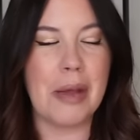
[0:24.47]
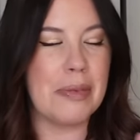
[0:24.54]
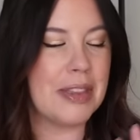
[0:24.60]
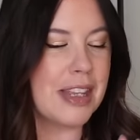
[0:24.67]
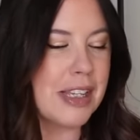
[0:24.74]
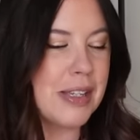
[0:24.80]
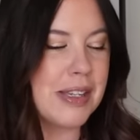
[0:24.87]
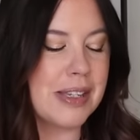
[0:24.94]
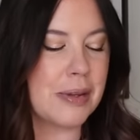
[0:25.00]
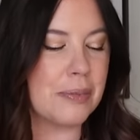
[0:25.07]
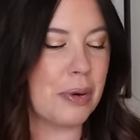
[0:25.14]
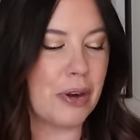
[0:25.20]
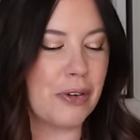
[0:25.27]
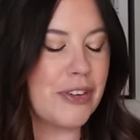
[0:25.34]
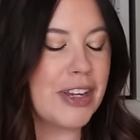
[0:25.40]
I mean, this is a
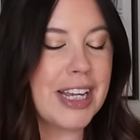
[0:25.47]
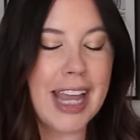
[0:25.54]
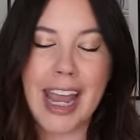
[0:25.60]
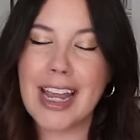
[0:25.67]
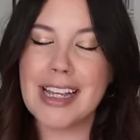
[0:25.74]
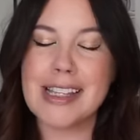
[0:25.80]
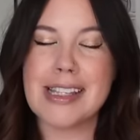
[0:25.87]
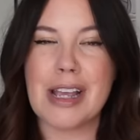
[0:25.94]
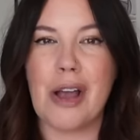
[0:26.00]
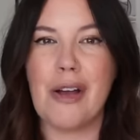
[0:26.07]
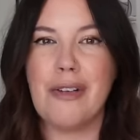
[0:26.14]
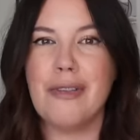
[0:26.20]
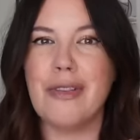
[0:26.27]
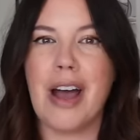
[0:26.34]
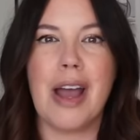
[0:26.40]
perfect case
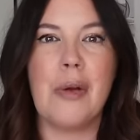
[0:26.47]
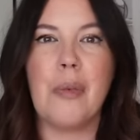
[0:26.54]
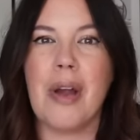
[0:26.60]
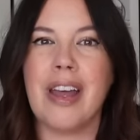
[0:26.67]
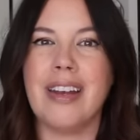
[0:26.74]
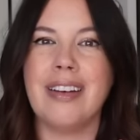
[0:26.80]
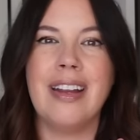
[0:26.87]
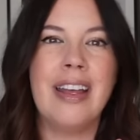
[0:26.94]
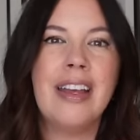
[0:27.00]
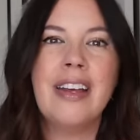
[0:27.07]
of I went